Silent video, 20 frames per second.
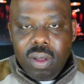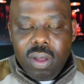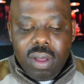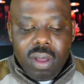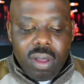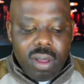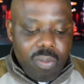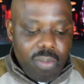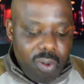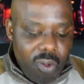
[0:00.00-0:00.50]

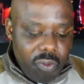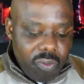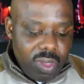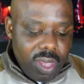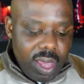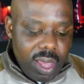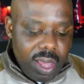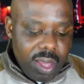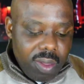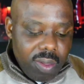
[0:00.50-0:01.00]

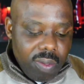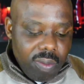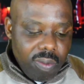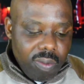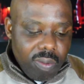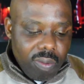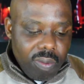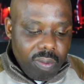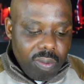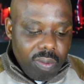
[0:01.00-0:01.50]
protests,
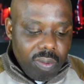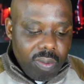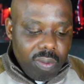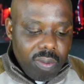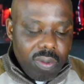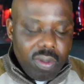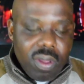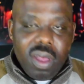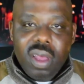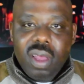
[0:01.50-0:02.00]

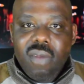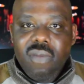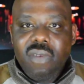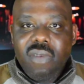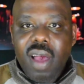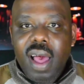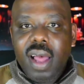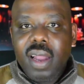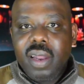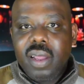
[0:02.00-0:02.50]

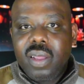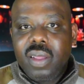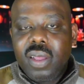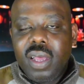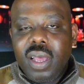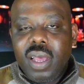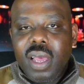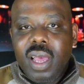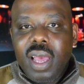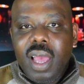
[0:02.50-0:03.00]
non-violent
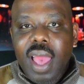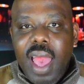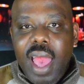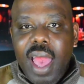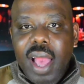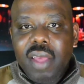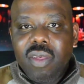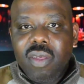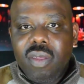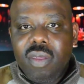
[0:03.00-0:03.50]

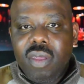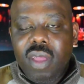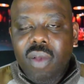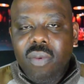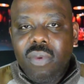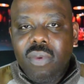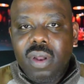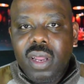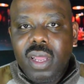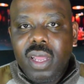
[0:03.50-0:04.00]
actions that
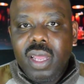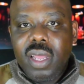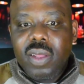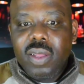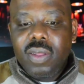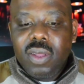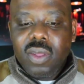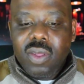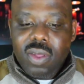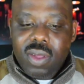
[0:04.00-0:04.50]
would lead
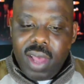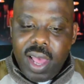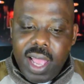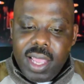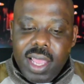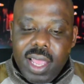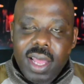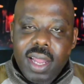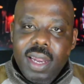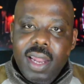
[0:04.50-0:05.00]
to
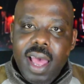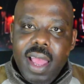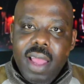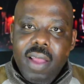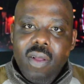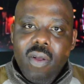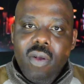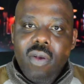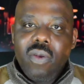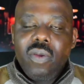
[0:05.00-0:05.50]
shining a light
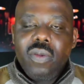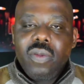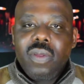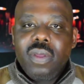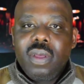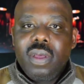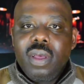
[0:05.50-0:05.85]
on